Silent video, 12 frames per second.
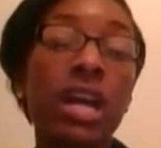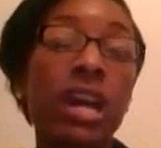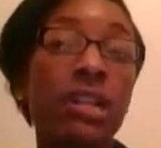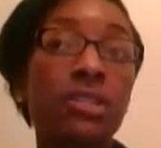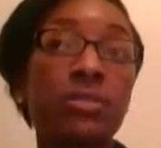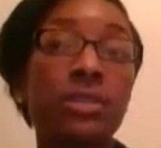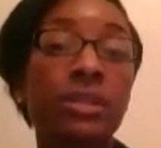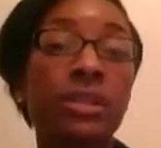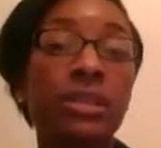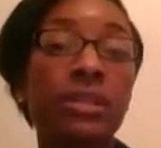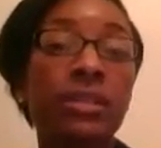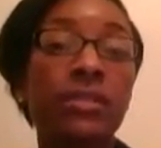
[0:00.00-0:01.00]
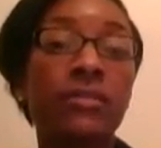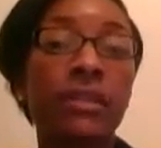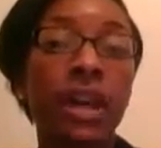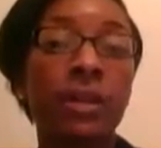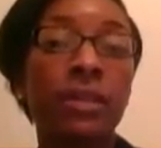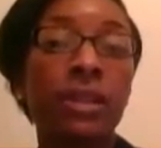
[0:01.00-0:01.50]
contributing to the
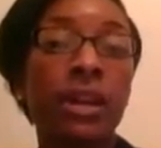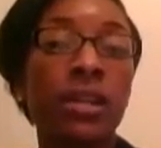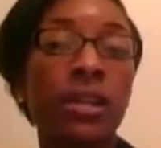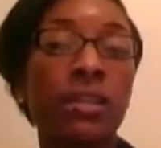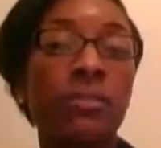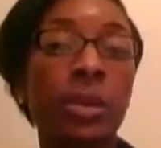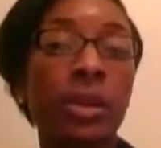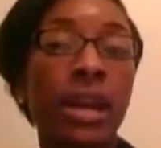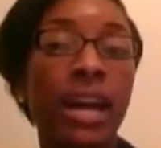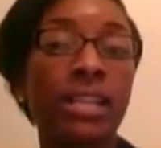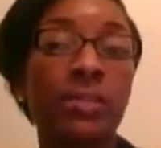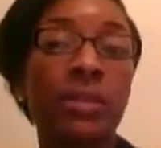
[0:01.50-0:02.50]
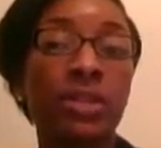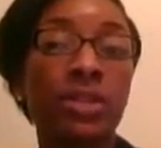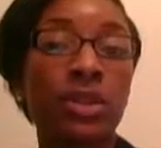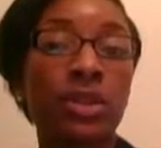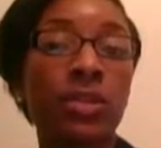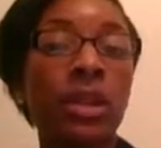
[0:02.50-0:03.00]
phenomenon of poor asthma
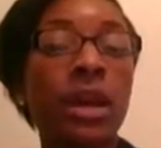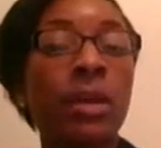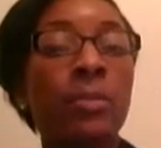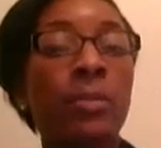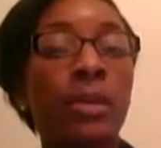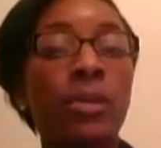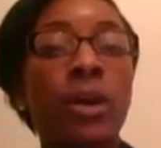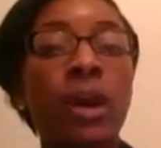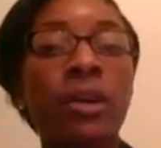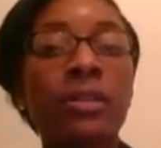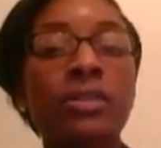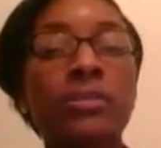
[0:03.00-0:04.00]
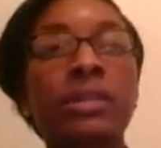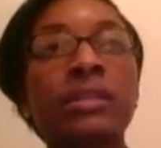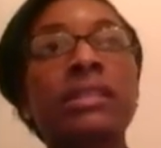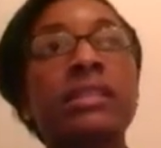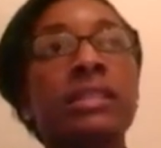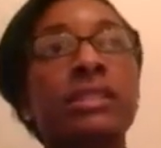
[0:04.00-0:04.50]
control, but it will also be
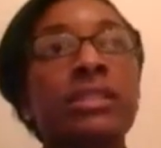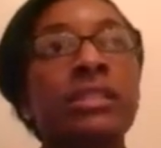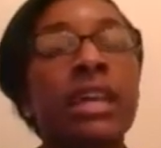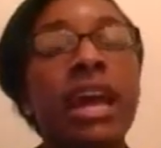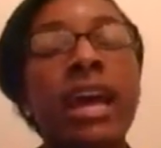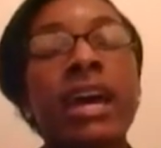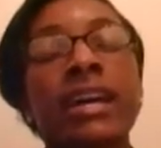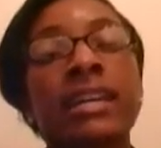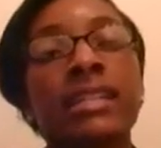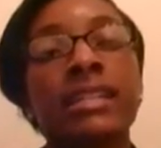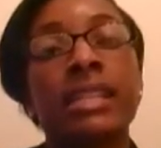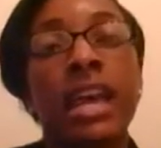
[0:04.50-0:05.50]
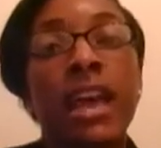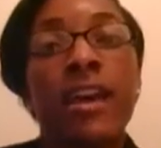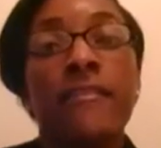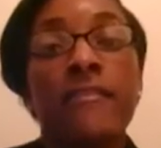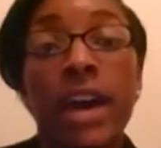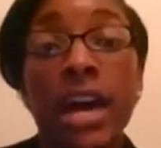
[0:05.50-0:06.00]
considered as
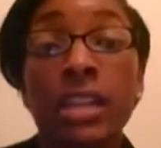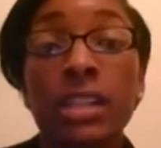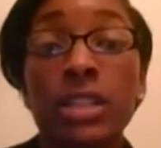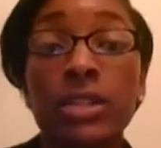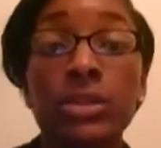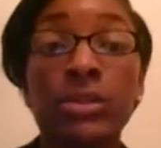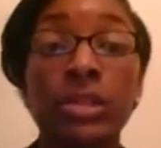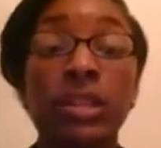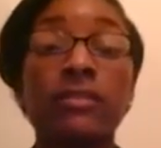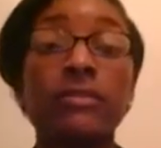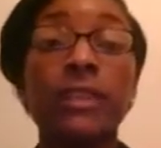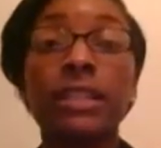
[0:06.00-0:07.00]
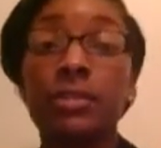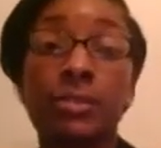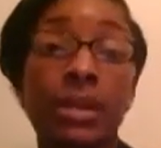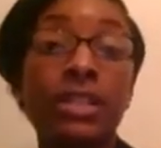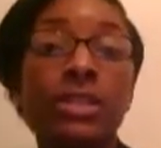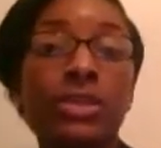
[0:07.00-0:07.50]
valued and
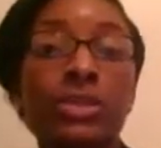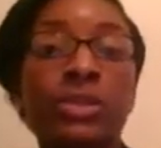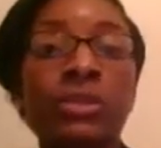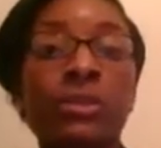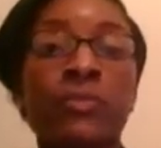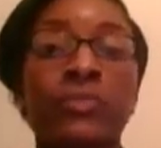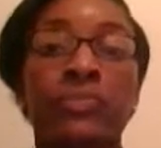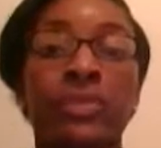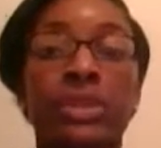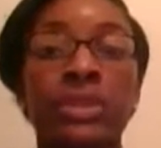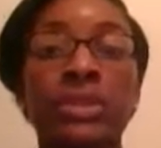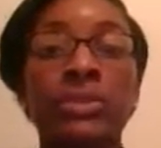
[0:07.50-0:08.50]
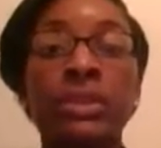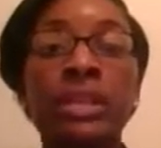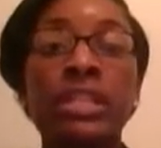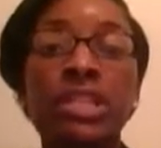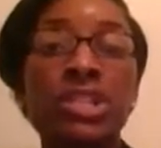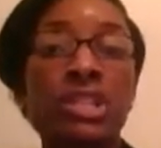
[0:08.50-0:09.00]
fundamental to
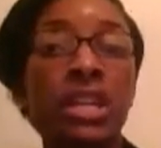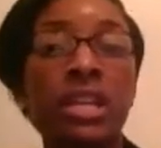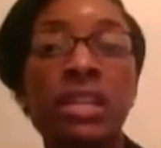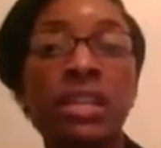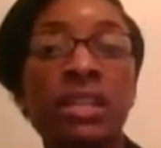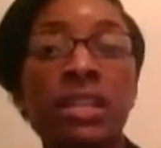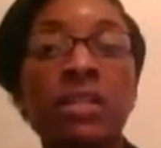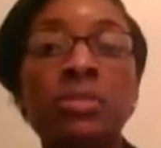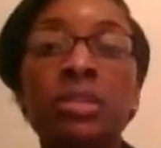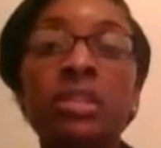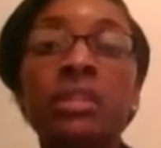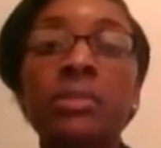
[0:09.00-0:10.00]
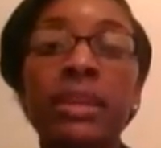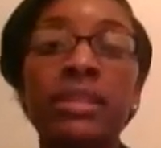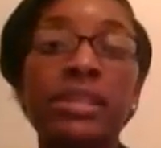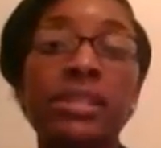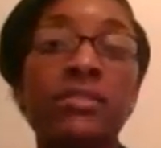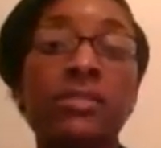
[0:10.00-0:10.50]
initiating
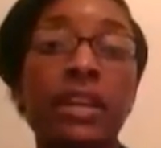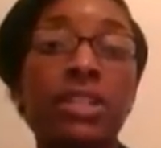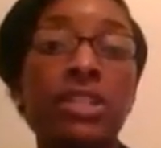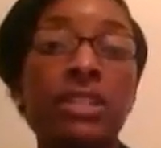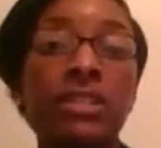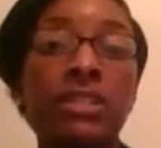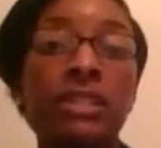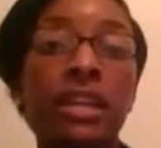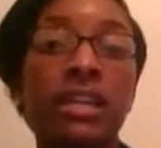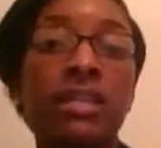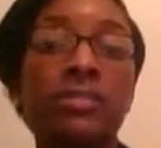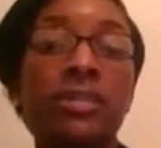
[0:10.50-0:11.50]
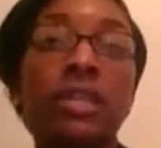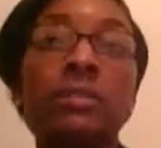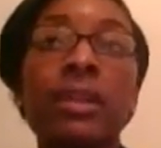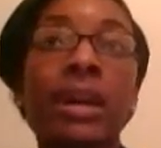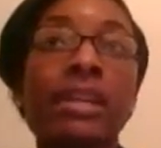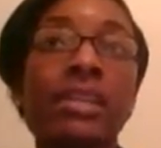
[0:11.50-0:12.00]
community-based interventions that could
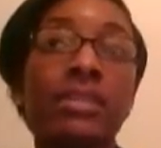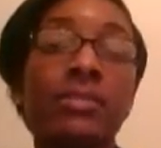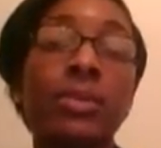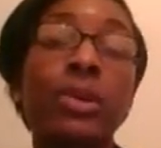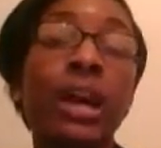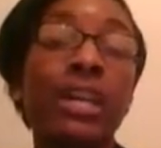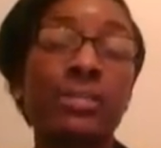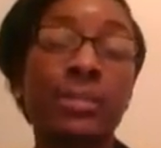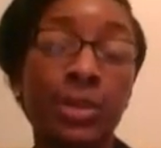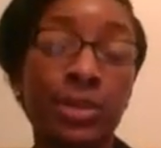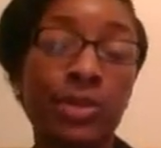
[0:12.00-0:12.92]
minimize poor asthma